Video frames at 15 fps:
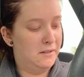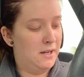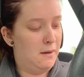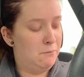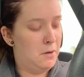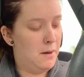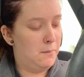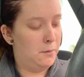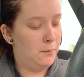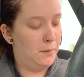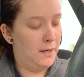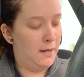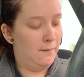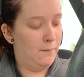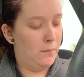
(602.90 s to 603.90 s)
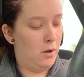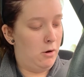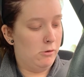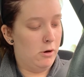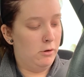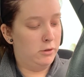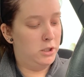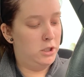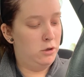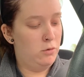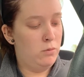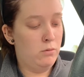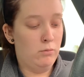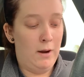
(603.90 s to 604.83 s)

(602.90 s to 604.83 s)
abdominal pain, RLQ,